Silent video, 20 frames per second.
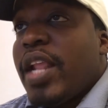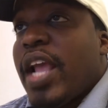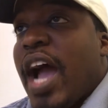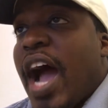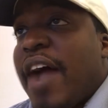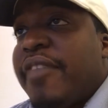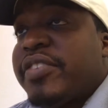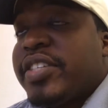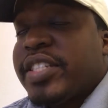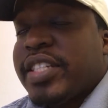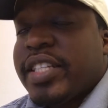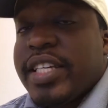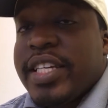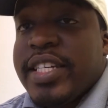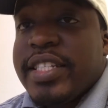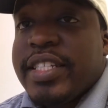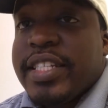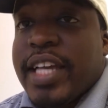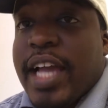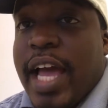obviously,
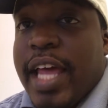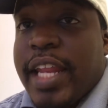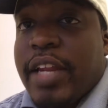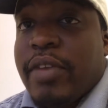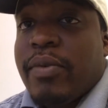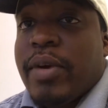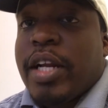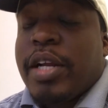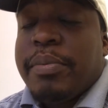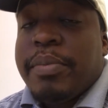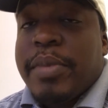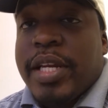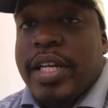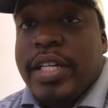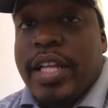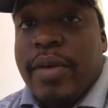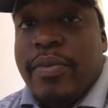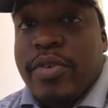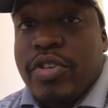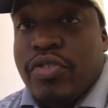he's the guy that
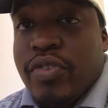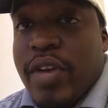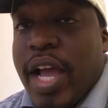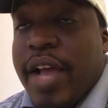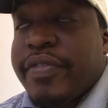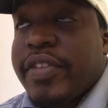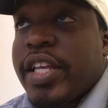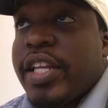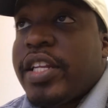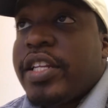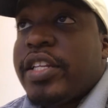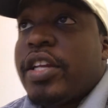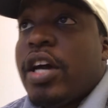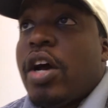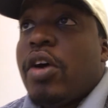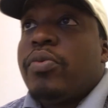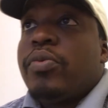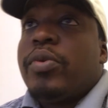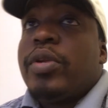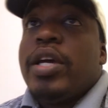recommended that we draft Andy
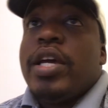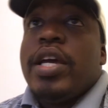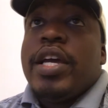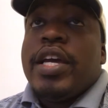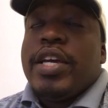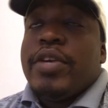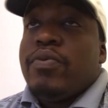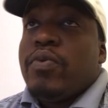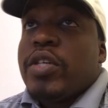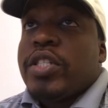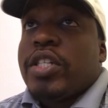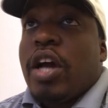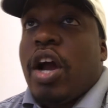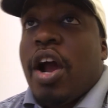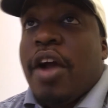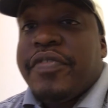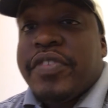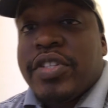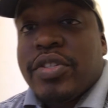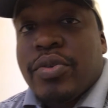Dalton. He was
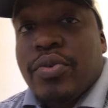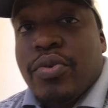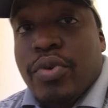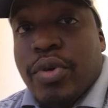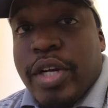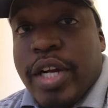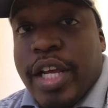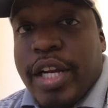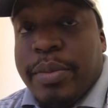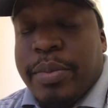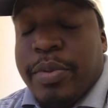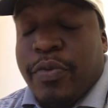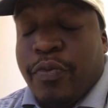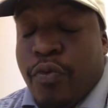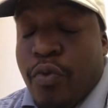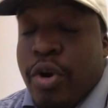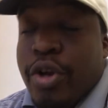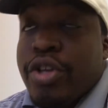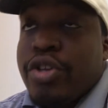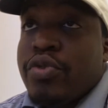our offensive coordinator
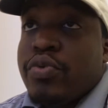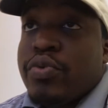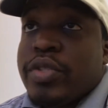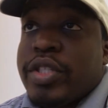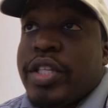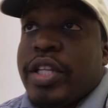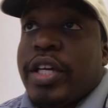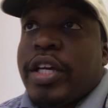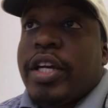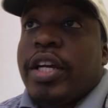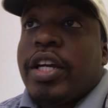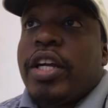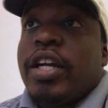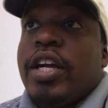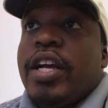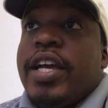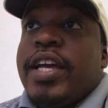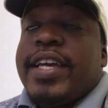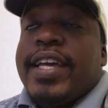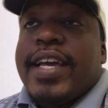before Hugh was there.
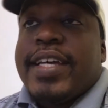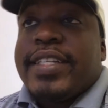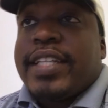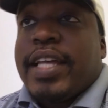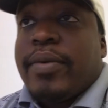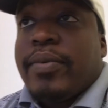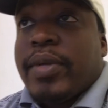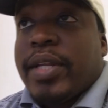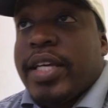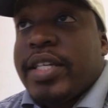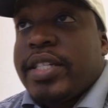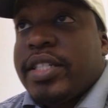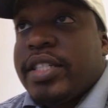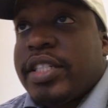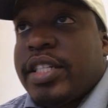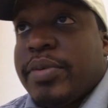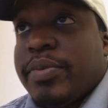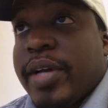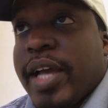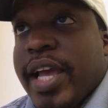He has that
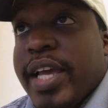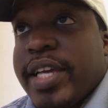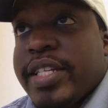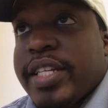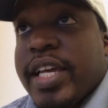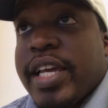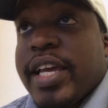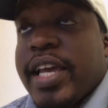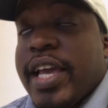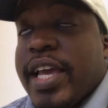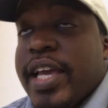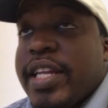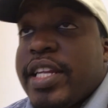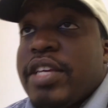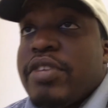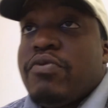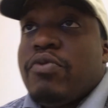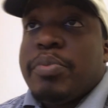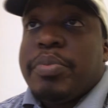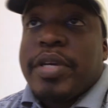relationship with AJ and
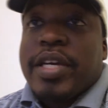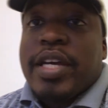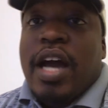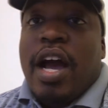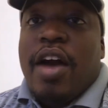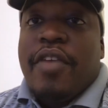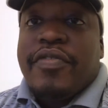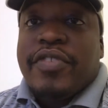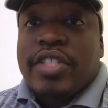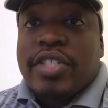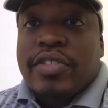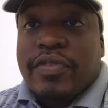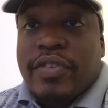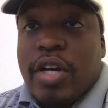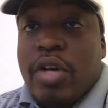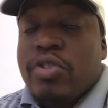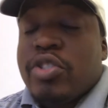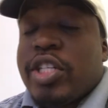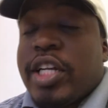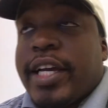Andy, would be an offensive
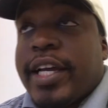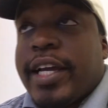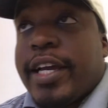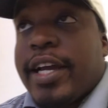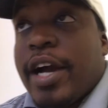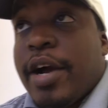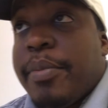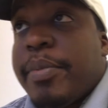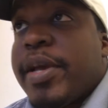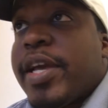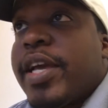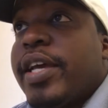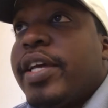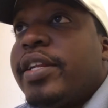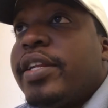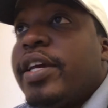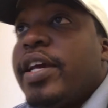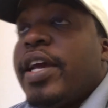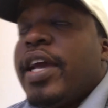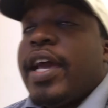coach that could come
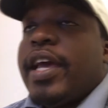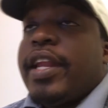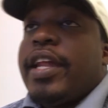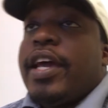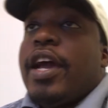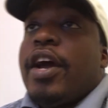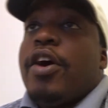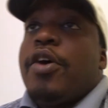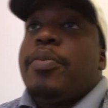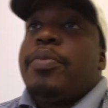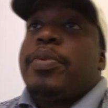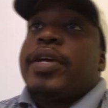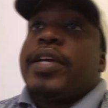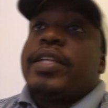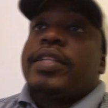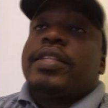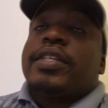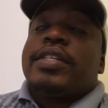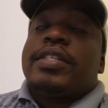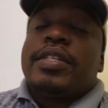in and help
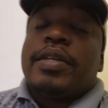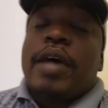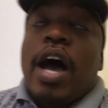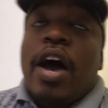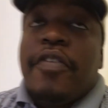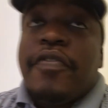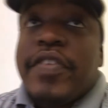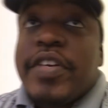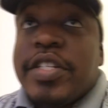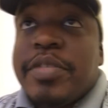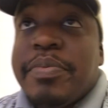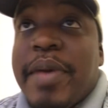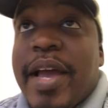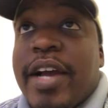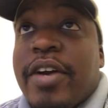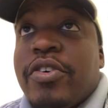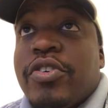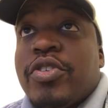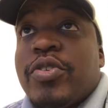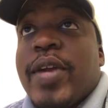get this offense
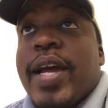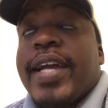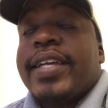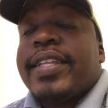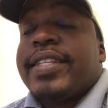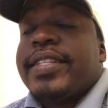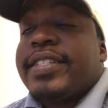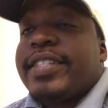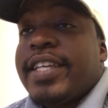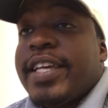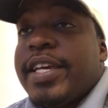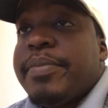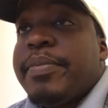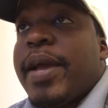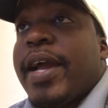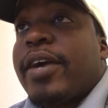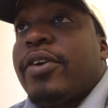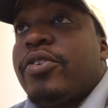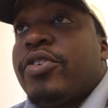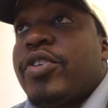back on track and his team
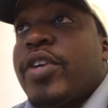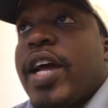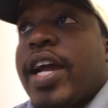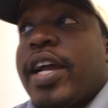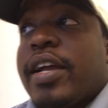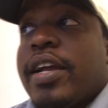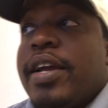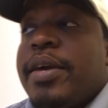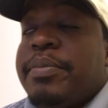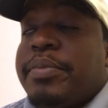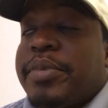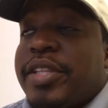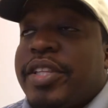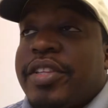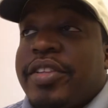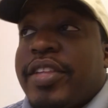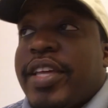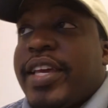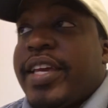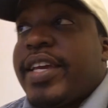back on track. But
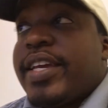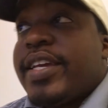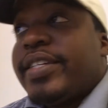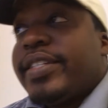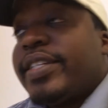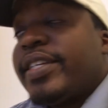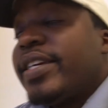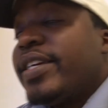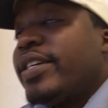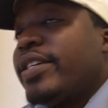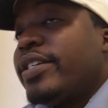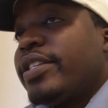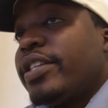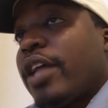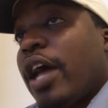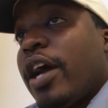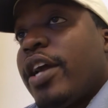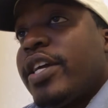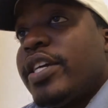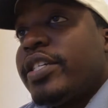the thing is,
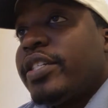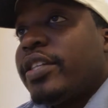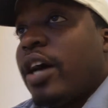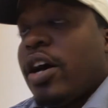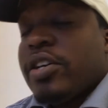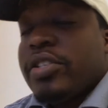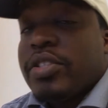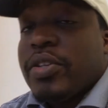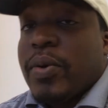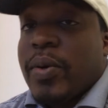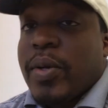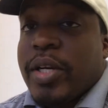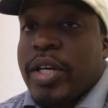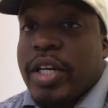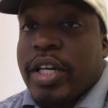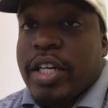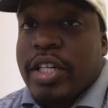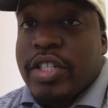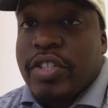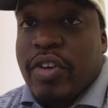he's also under
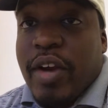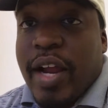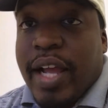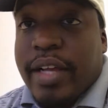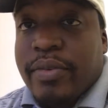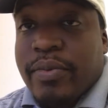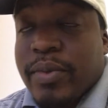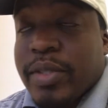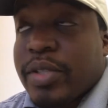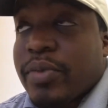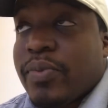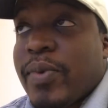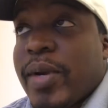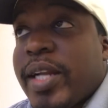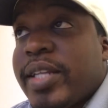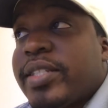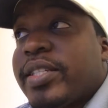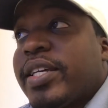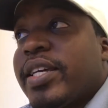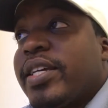contract with the
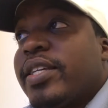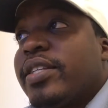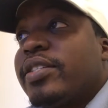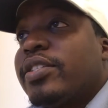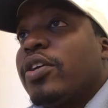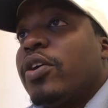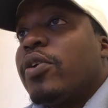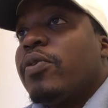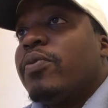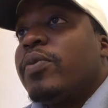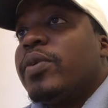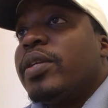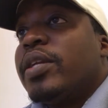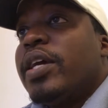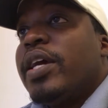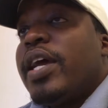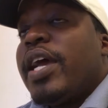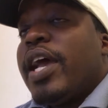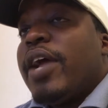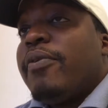Redskins. So
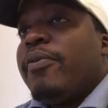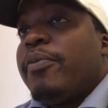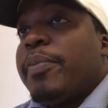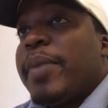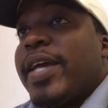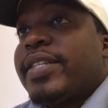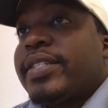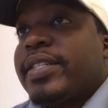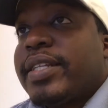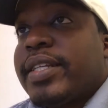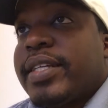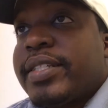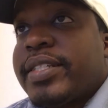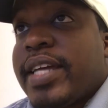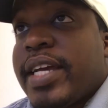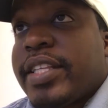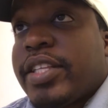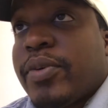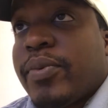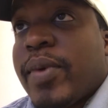it would basically
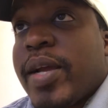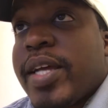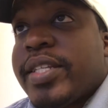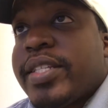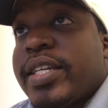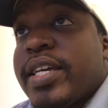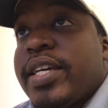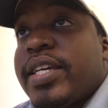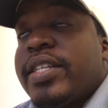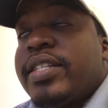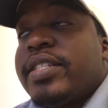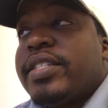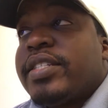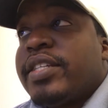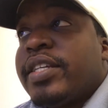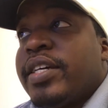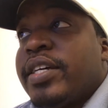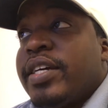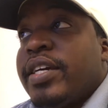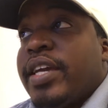take the
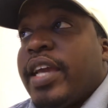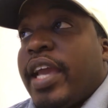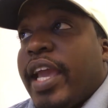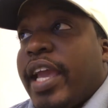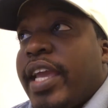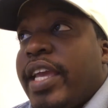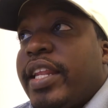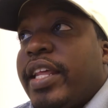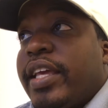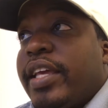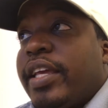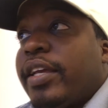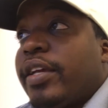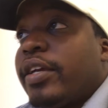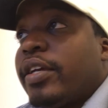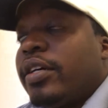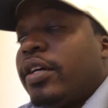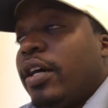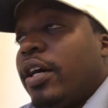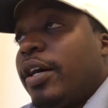Redskins
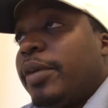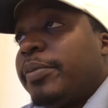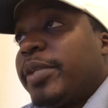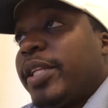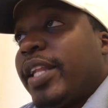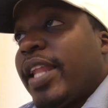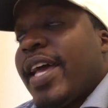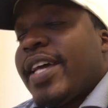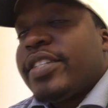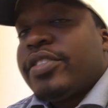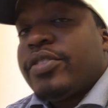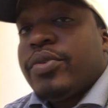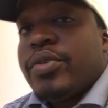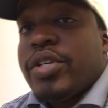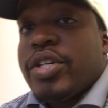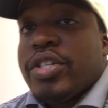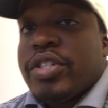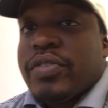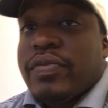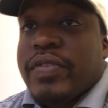eating the last 2
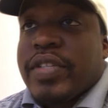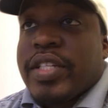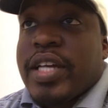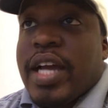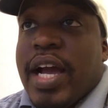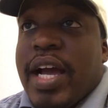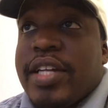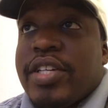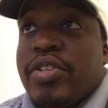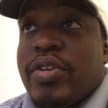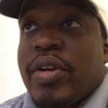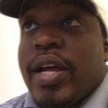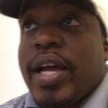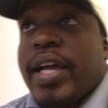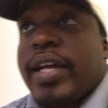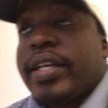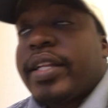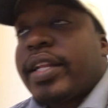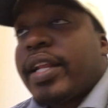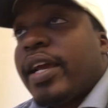years of his
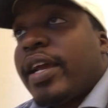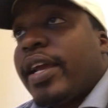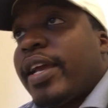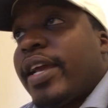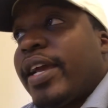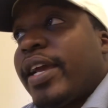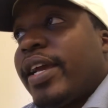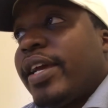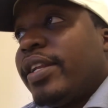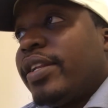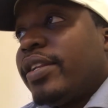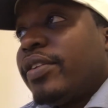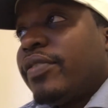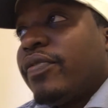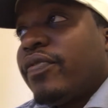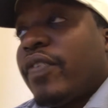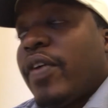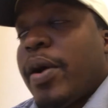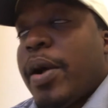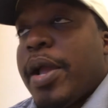contract and
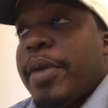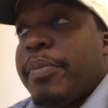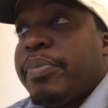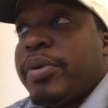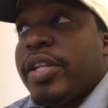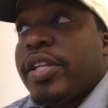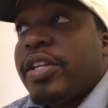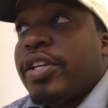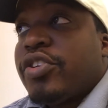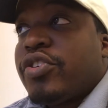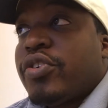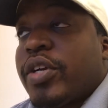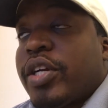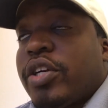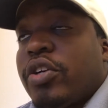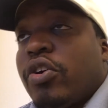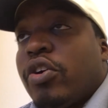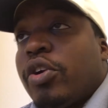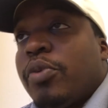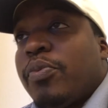pulling the
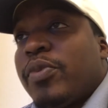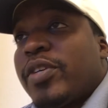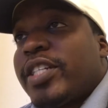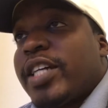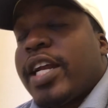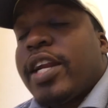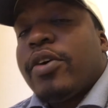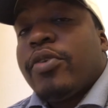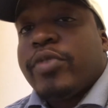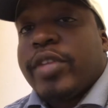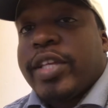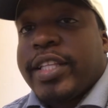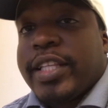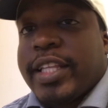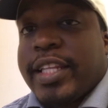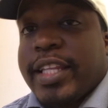trigger on him, which I don't think